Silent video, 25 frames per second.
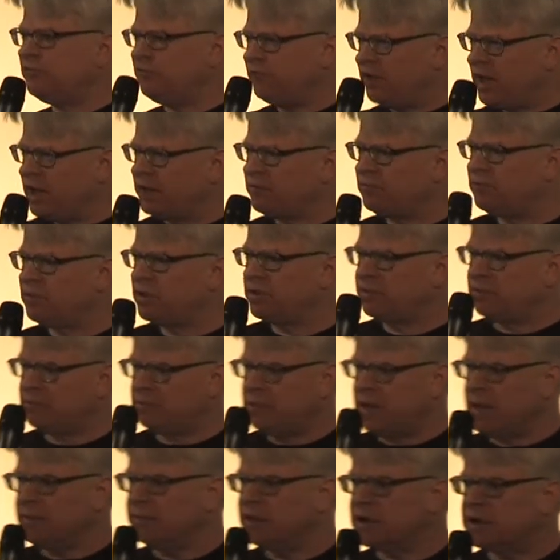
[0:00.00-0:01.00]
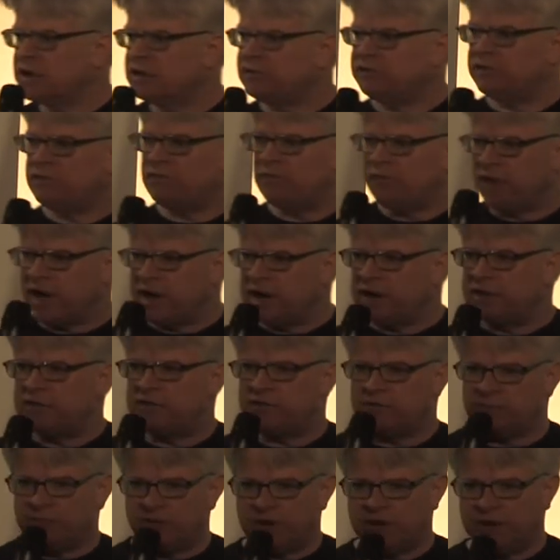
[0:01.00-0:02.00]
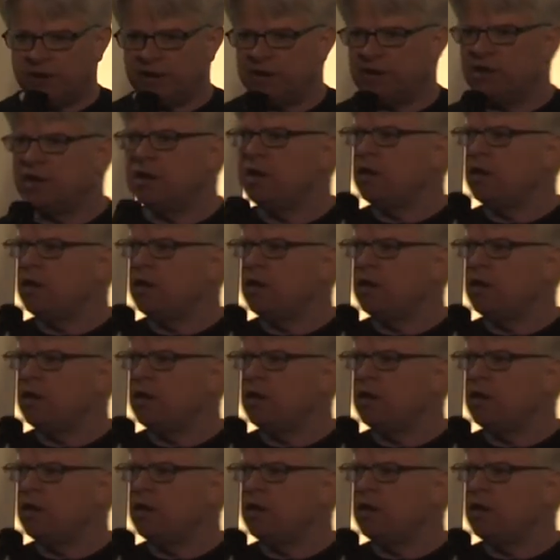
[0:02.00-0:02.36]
event where the public is invited to bring